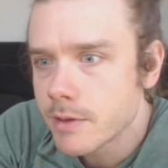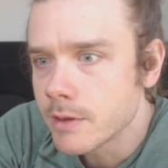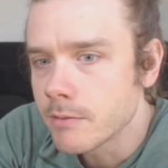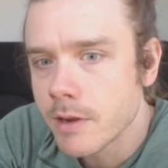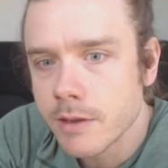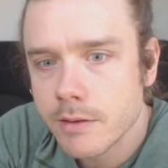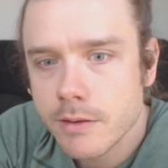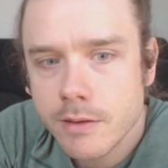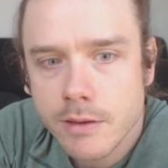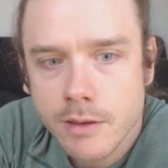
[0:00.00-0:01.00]
Yeah, right.
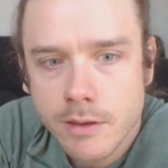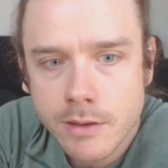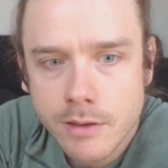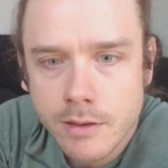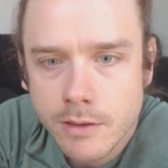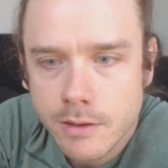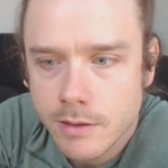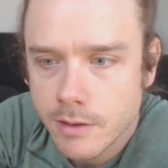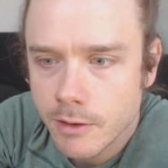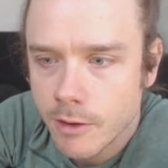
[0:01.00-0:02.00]

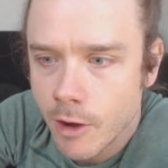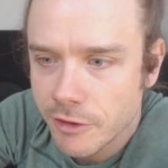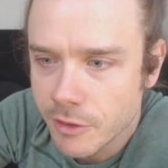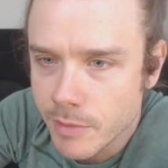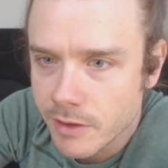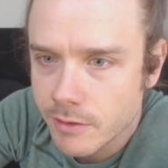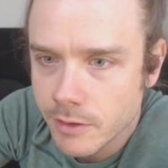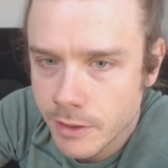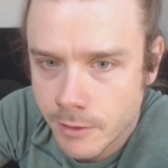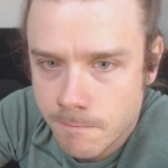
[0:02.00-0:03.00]
Awesomest,
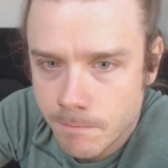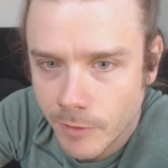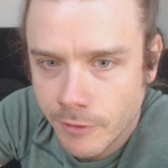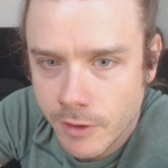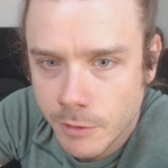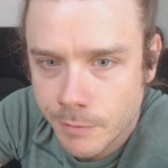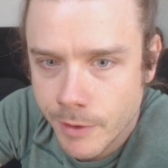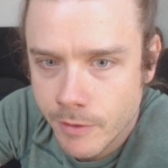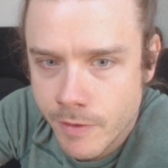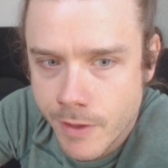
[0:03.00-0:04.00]
you know? Doesn't get much
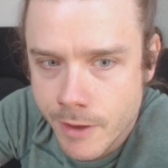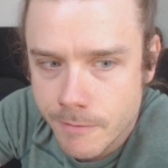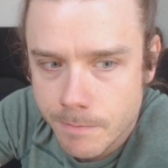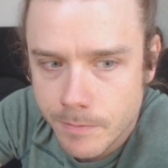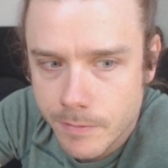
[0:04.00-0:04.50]
better than that.